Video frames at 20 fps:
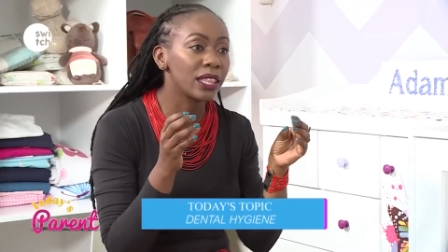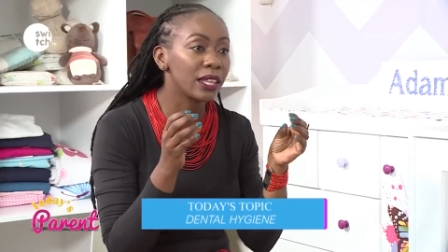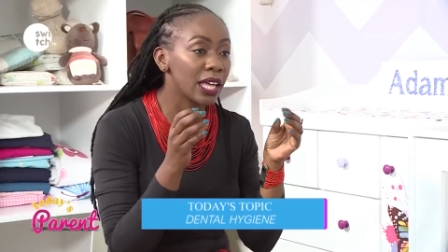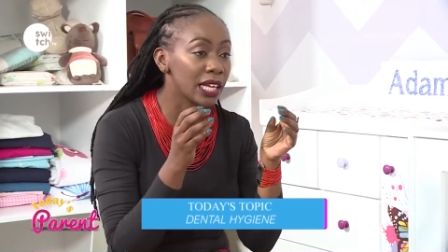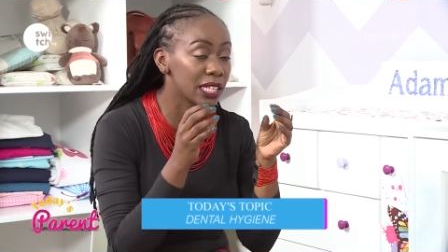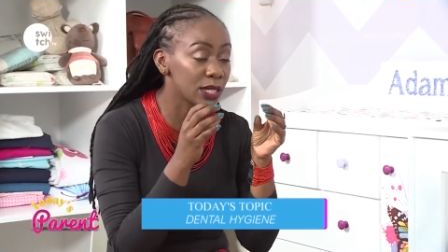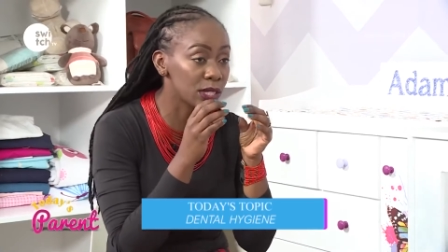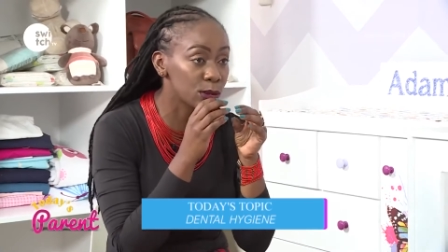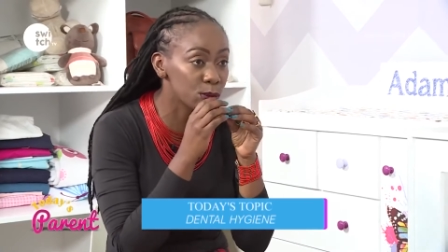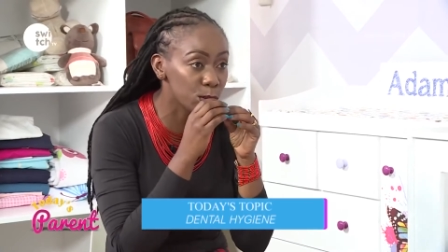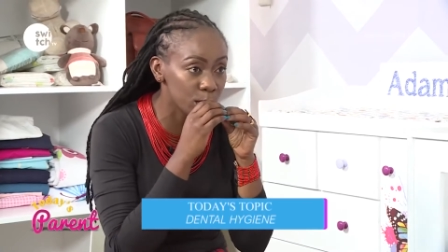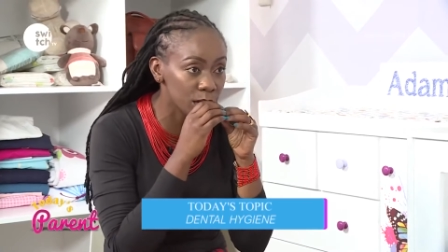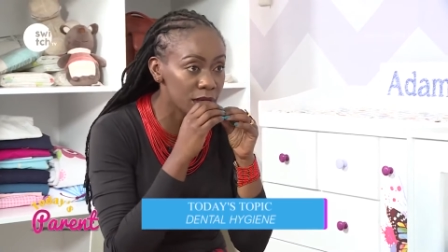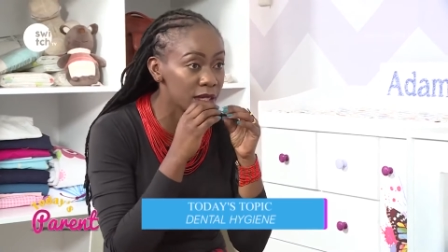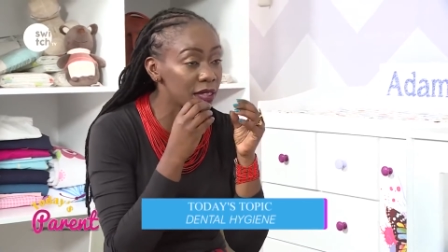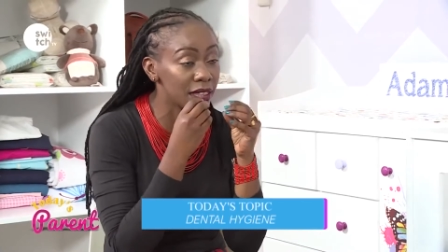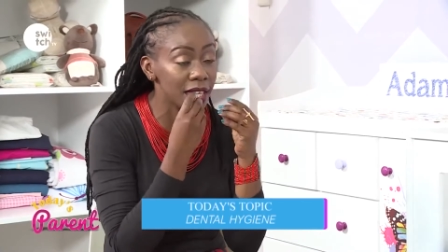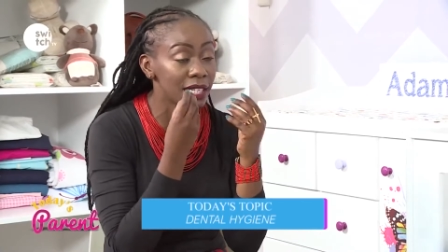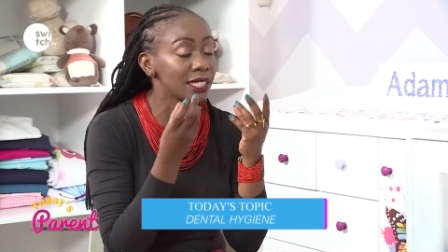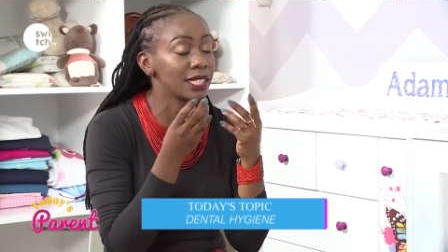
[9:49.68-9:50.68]
exactly.
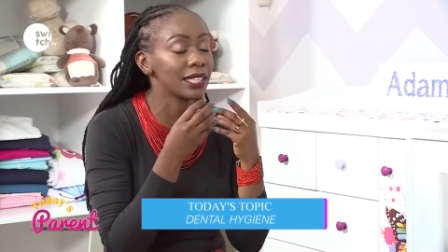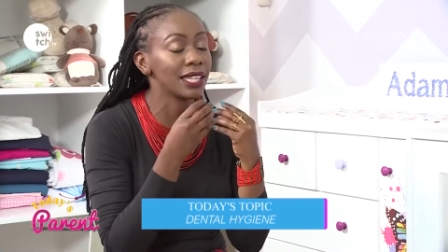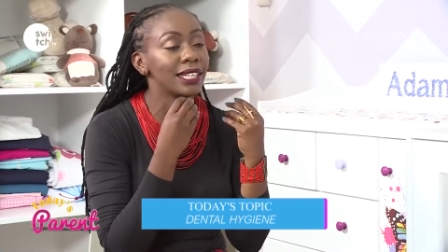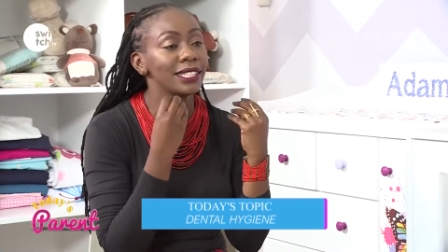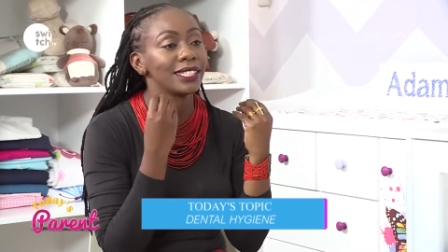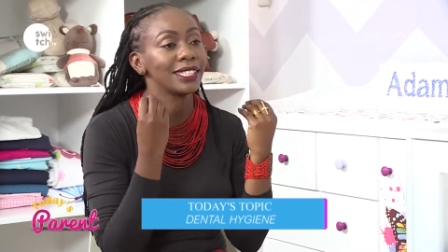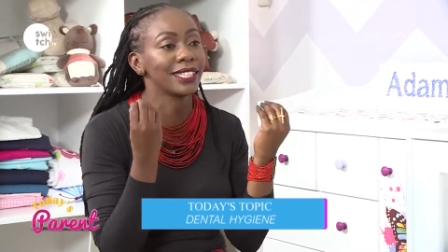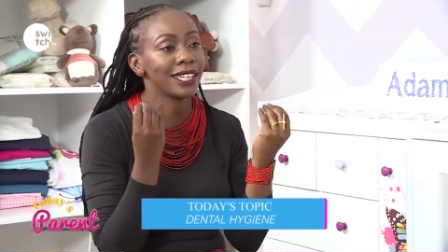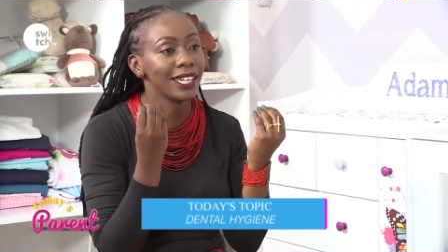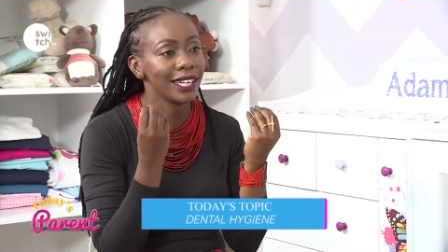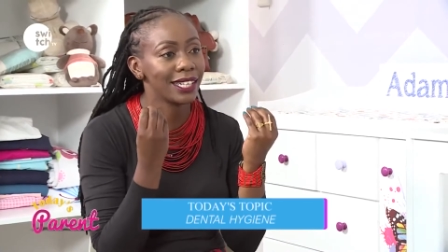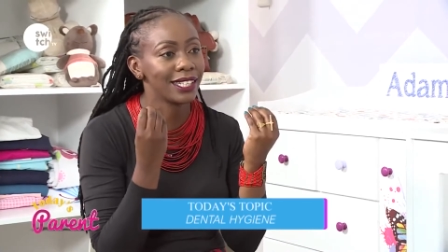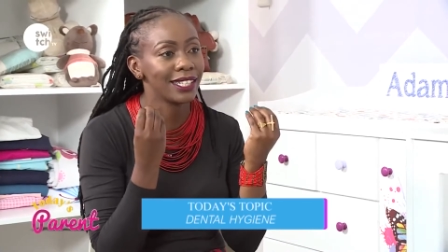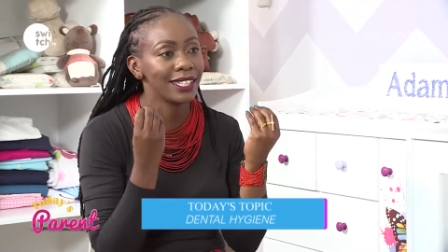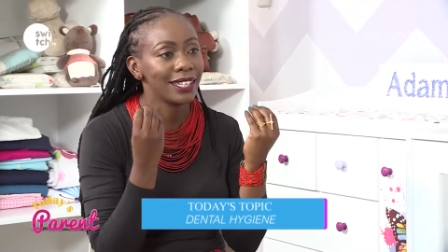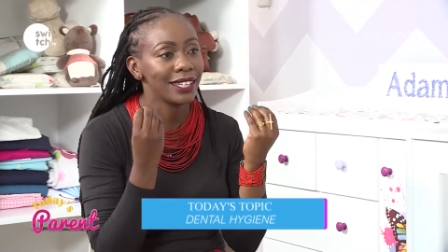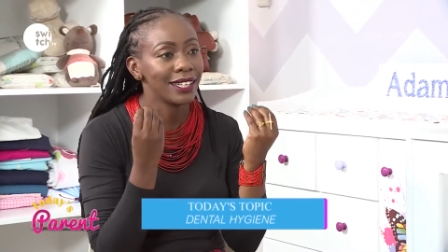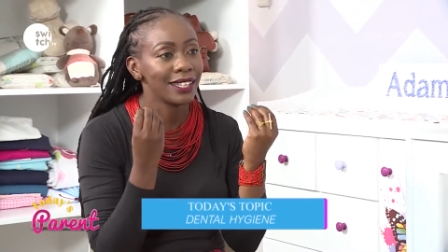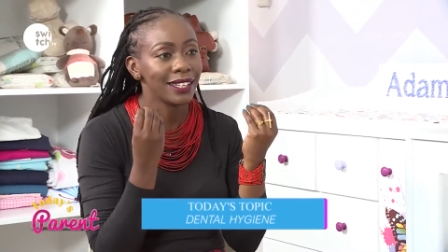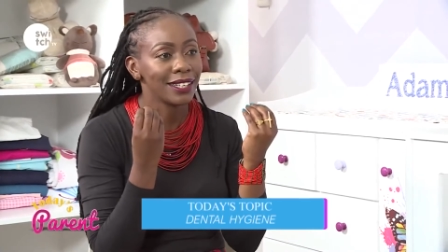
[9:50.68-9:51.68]
their teeth are decayed.
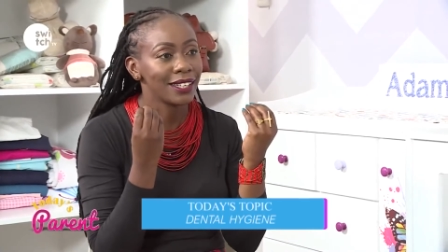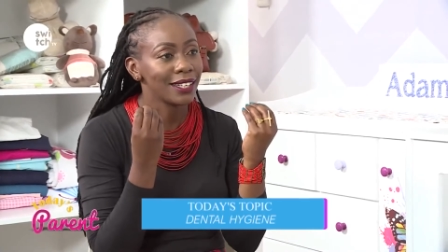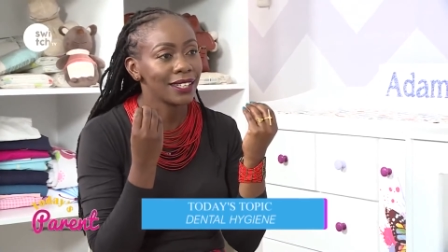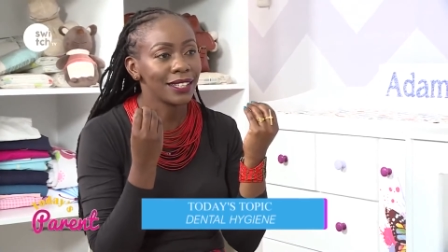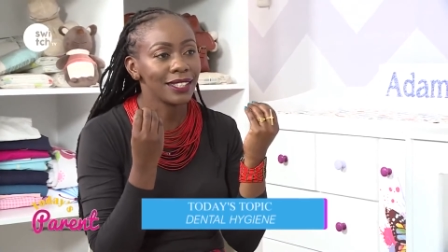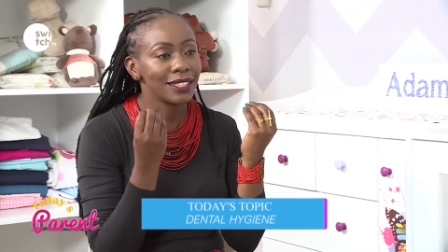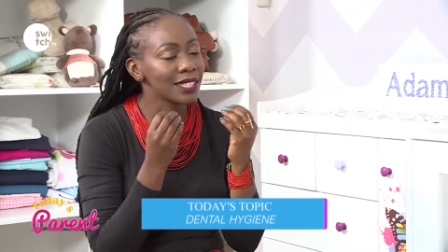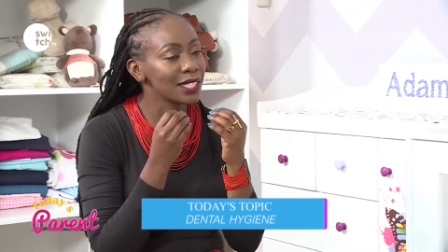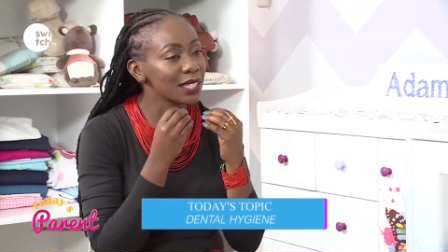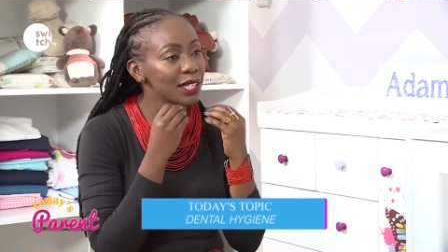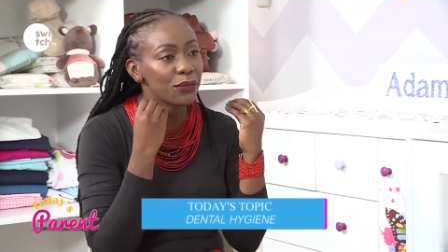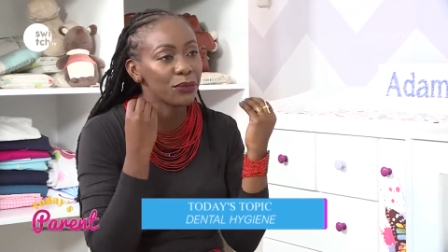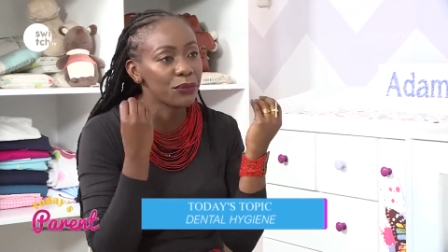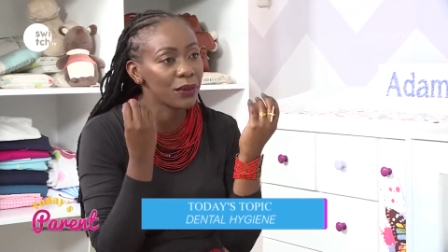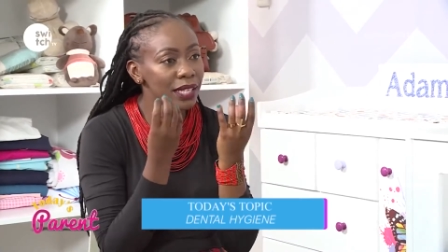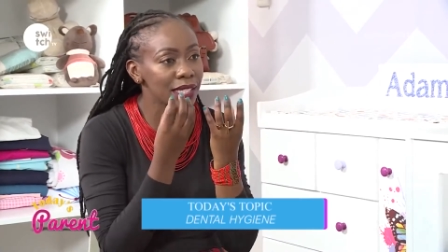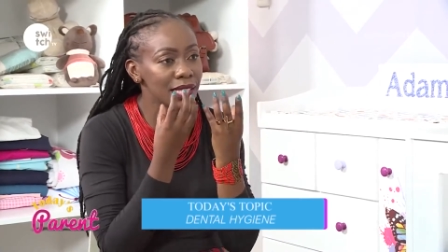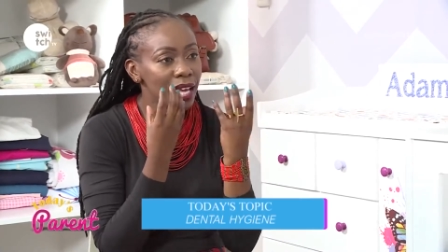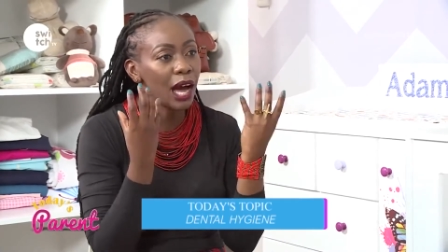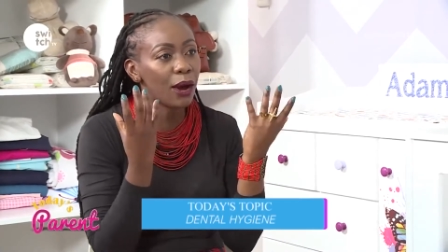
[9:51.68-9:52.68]
Yes, it just
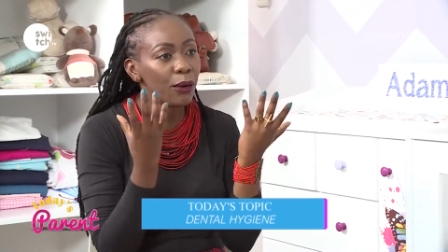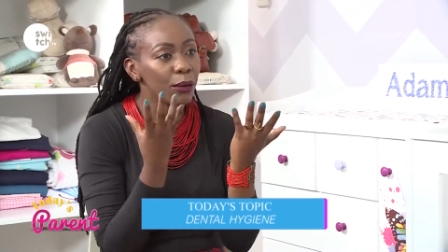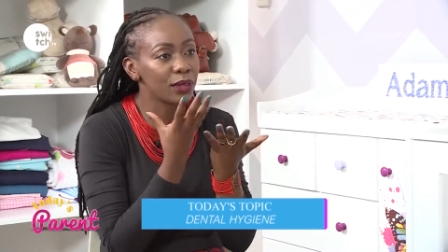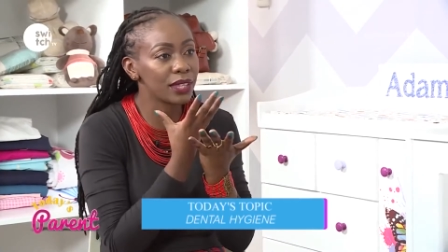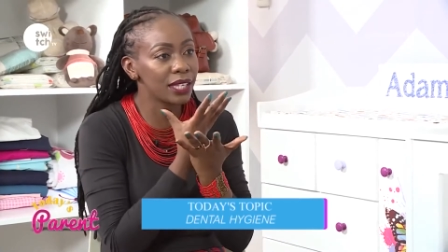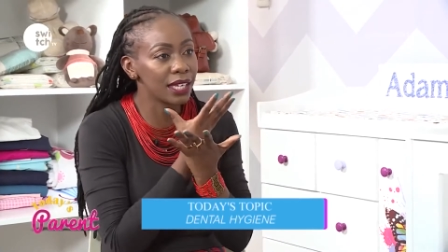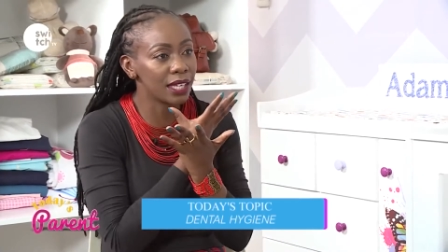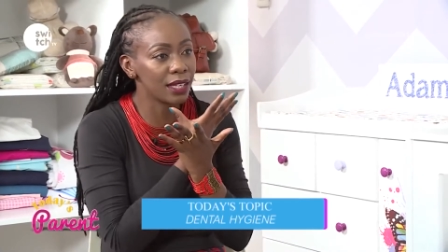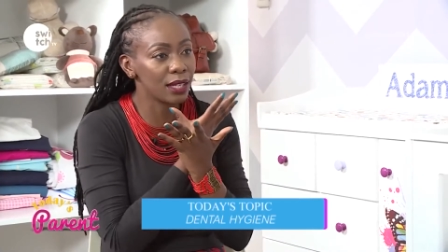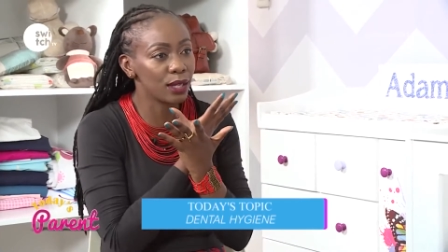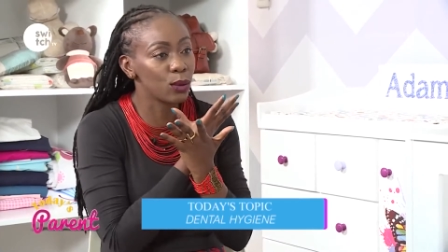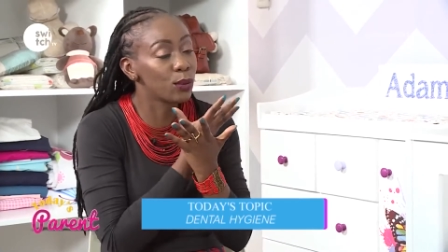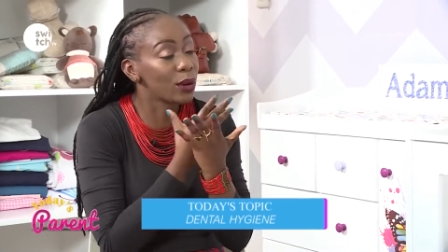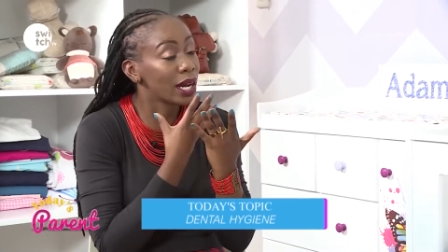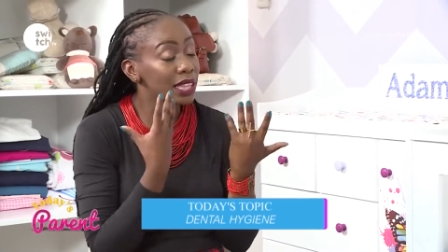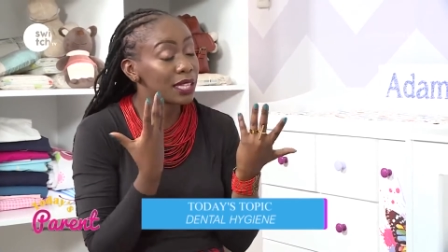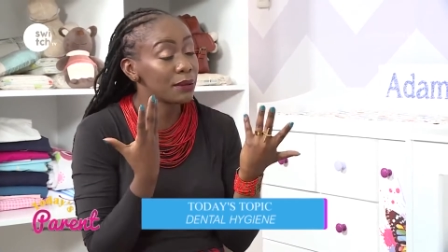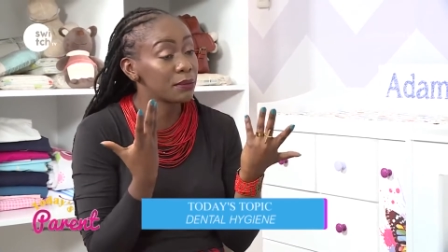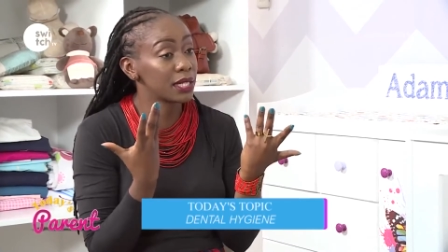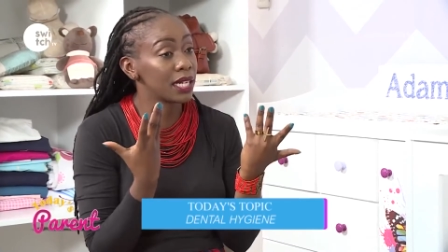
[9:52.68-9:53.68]
affects how they look
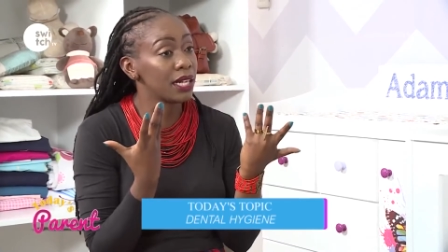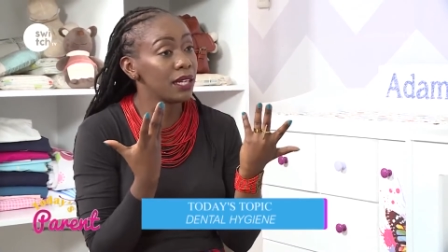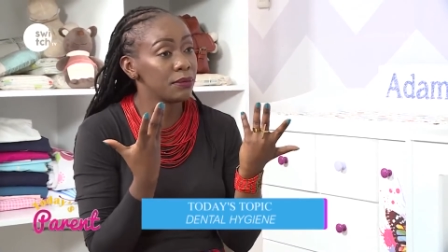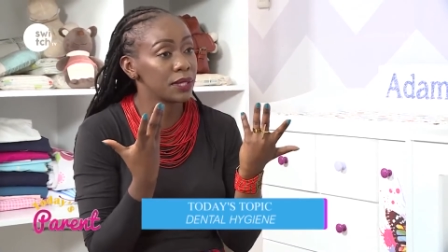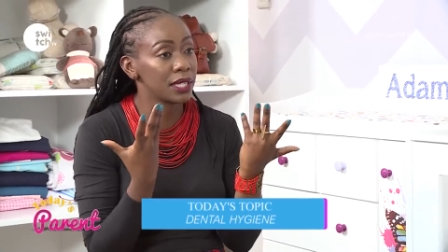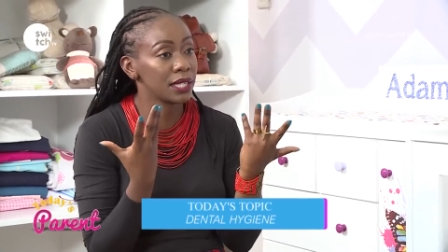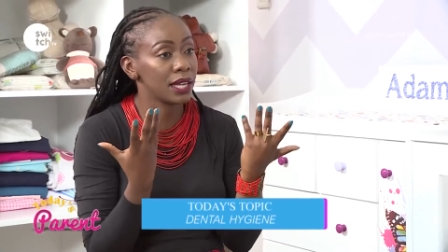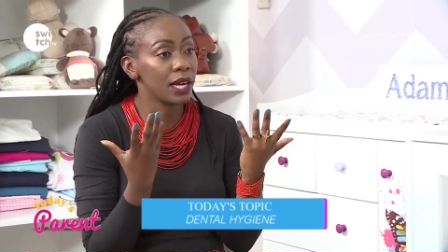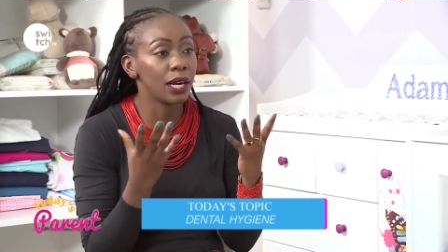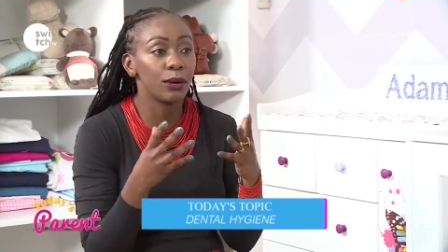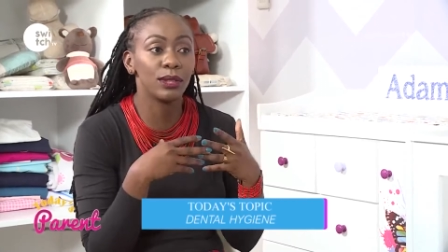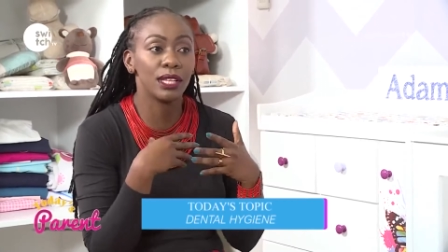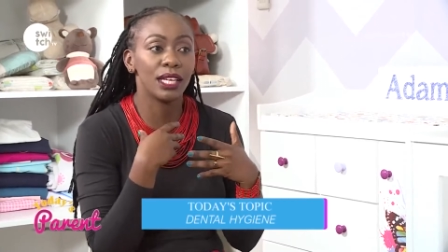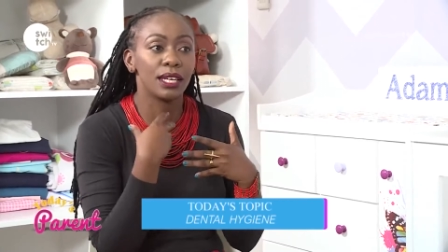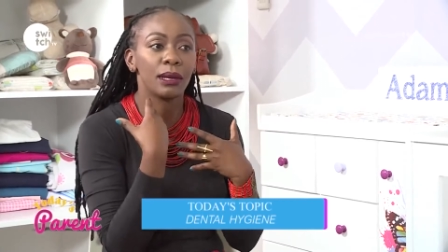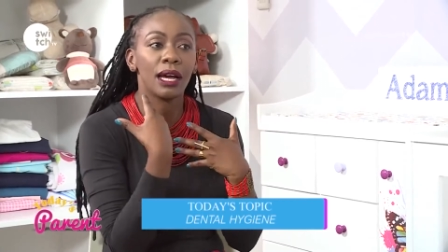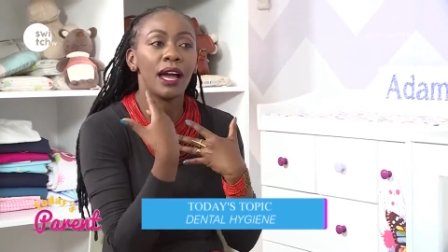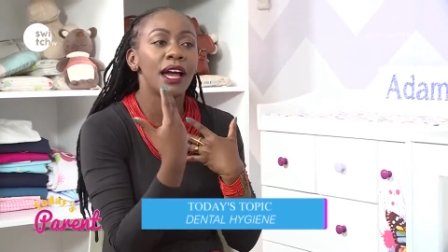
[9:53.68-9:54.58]
at themselves yes. and how they,